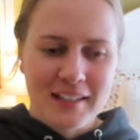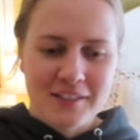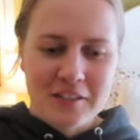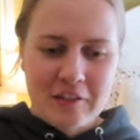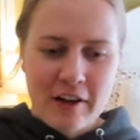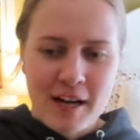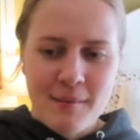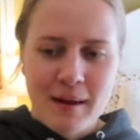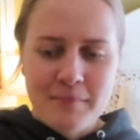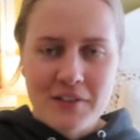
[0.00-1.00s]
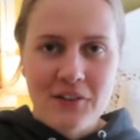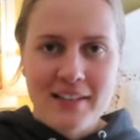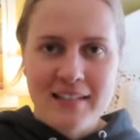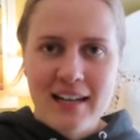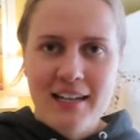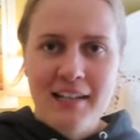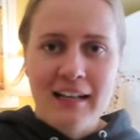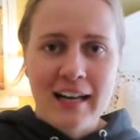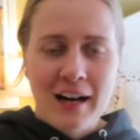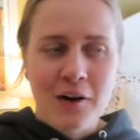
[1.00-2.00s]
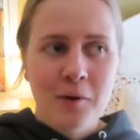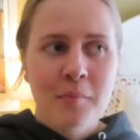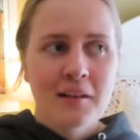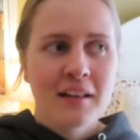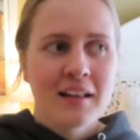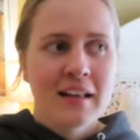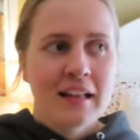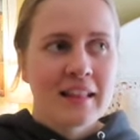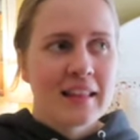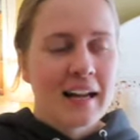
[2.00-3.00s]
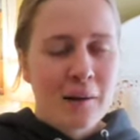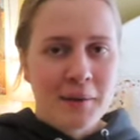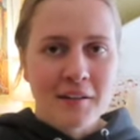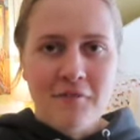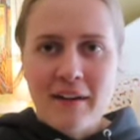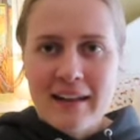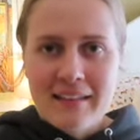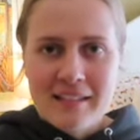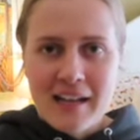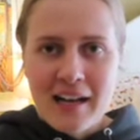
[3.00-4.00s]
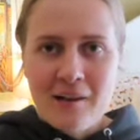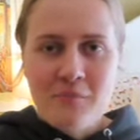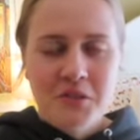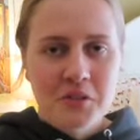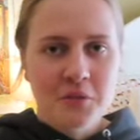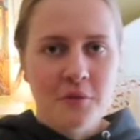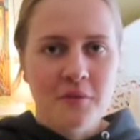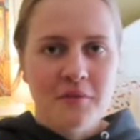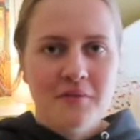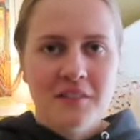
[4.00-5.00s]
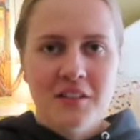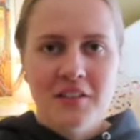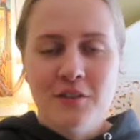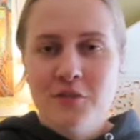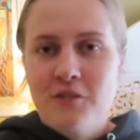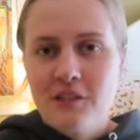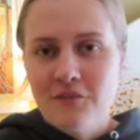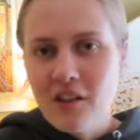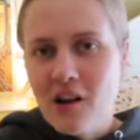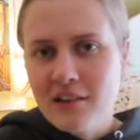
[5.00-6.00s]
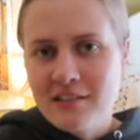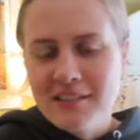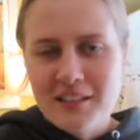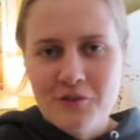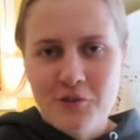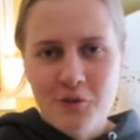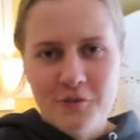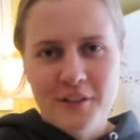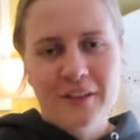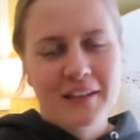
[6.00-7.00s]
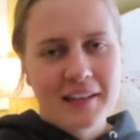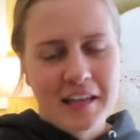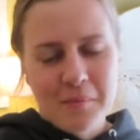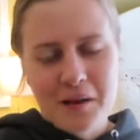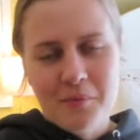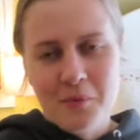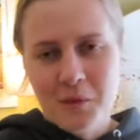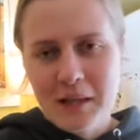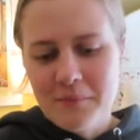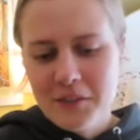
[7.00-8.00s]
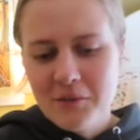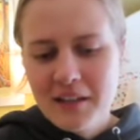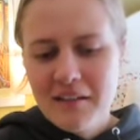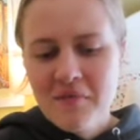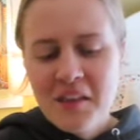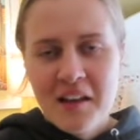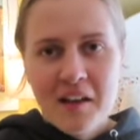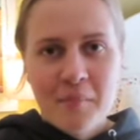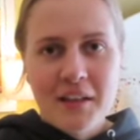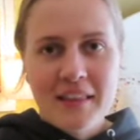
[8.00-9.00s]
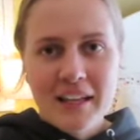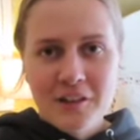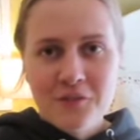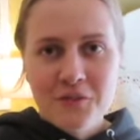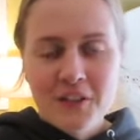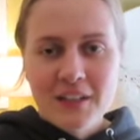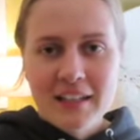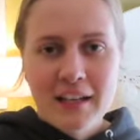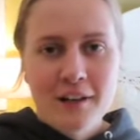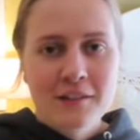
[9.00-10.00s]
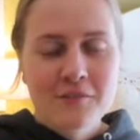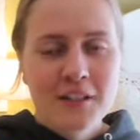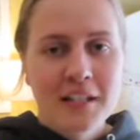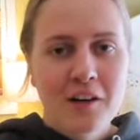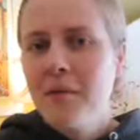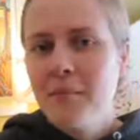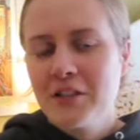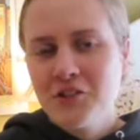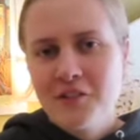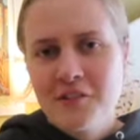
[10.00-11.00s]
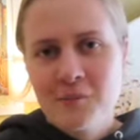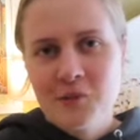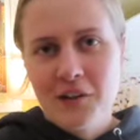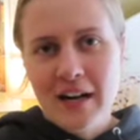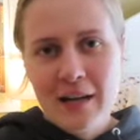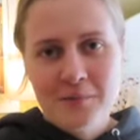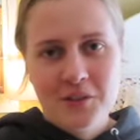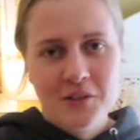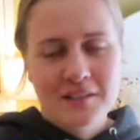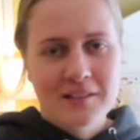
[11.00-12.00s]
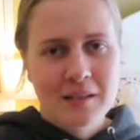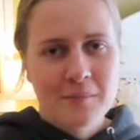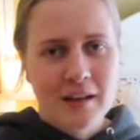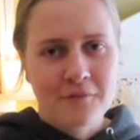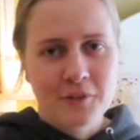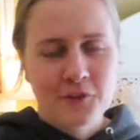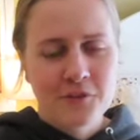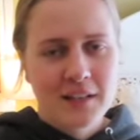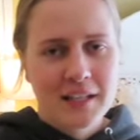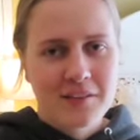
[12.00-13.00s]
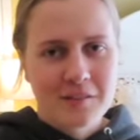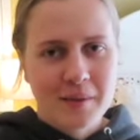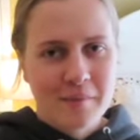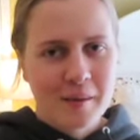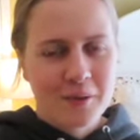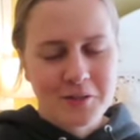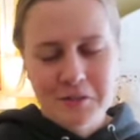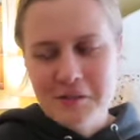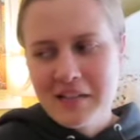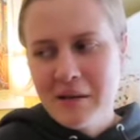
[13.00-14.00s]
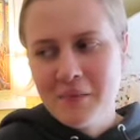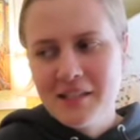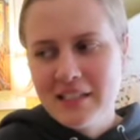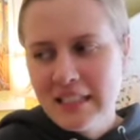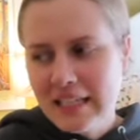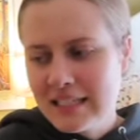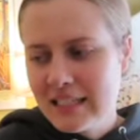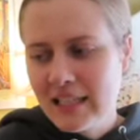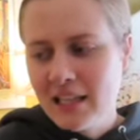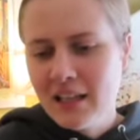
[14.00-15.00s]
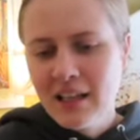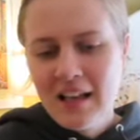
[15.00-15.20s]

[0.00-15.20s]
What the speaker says: Instagram. I'm so excited, and I hope that I'm going to find the time to, do some vlogs in dental school so y'all can keep up with what I'm doing. But thank you for clicking on this video. Make sure to subscribe so you can see my future videos about my personal statement, DAT,